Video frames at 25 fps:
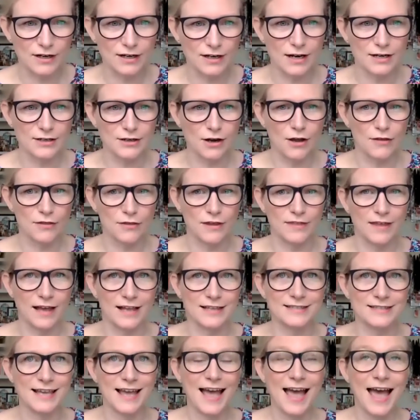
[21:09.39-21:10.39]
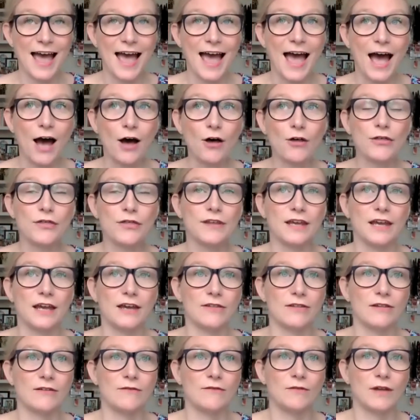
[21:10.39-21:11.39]
And I don't think that's
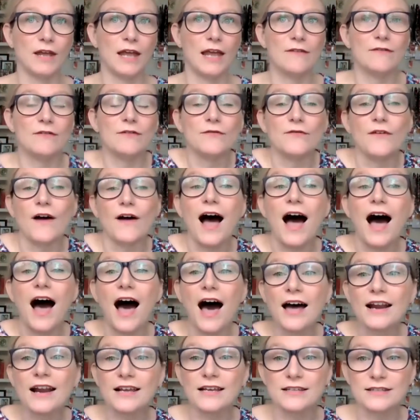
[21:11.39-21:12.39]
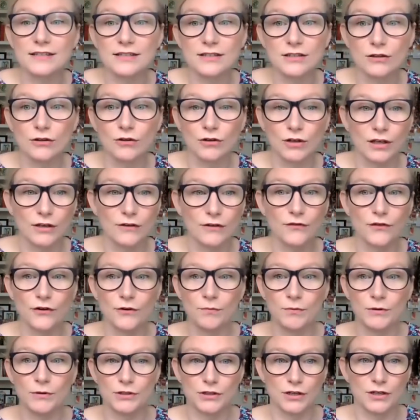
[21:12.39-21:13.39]
healthy even for artists looking for a
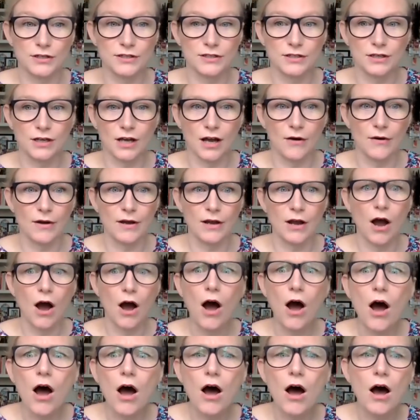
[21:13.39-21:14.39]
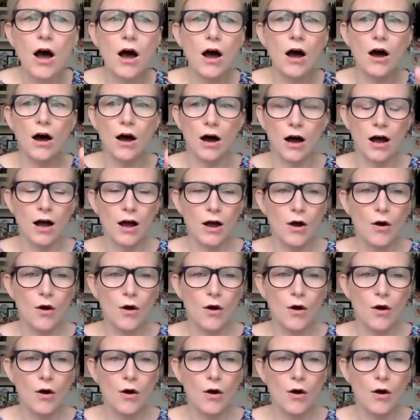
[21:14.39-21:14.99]
producer going, oh,